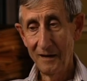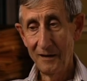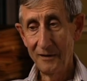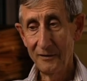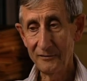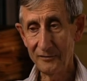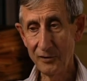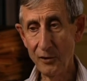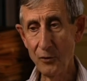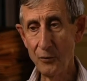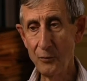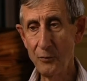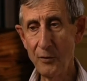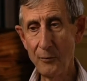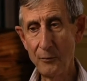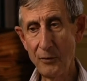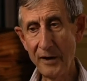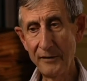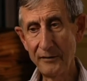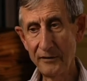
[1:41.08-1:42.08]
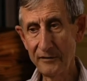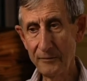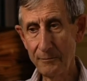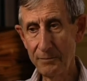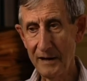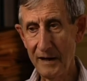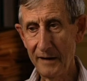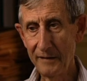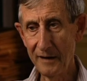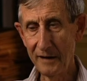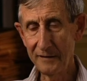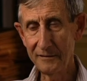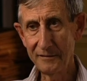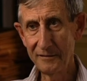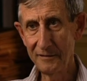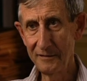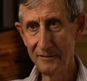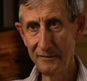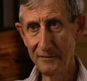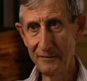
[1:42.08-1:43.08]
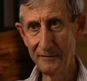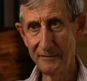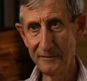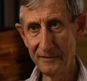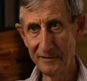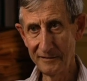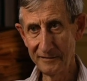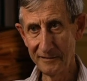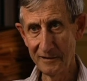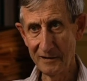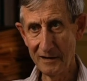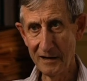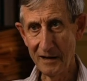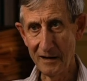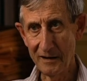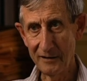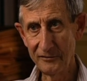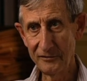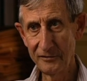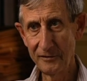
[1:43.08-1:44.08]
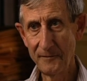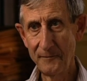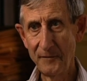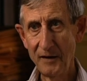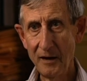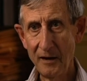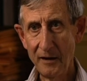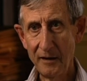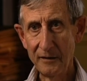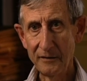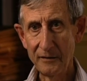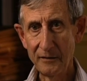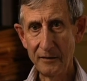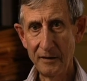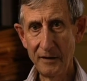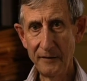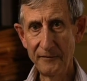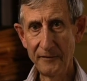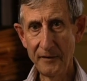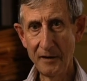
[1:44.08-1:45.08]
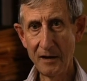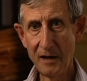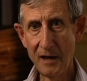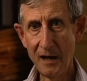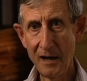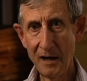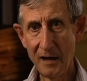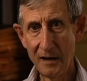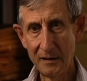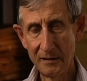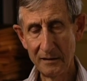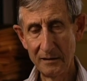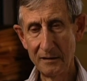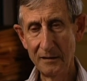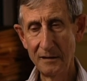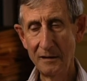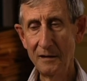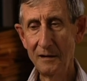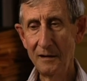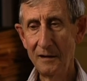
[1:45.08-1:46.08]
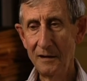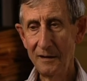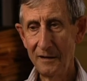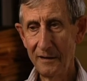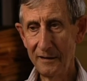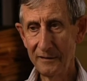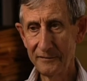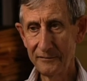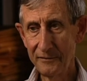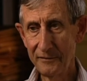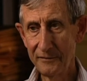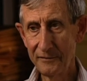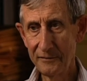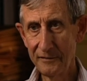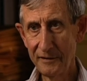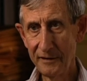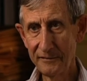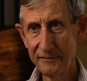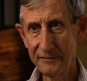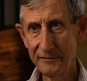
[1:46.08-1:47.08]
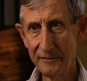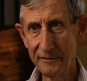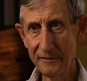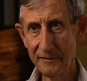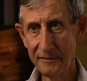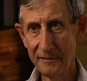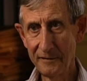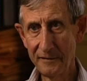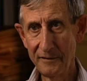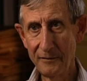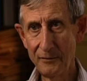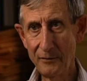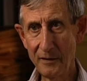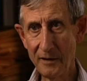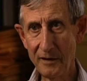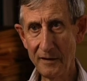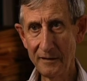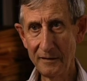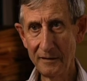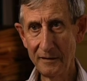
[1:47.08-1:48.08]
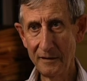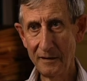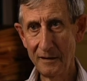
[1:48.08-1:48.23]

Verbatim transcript: So why not apply that to the universe at large? So if there are extraterrestrials who are